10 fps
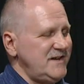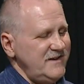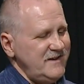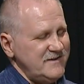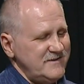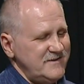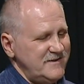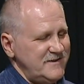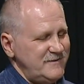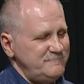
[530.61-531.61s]
And
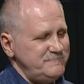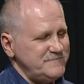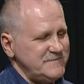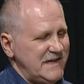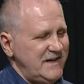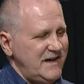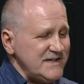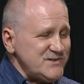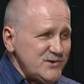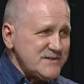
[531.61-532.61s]

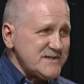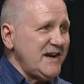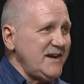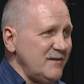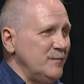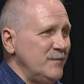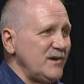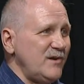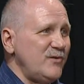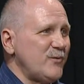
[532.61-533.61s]
I chose kind of
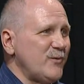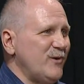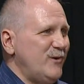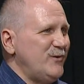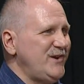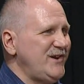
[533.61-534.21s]
middle of the road.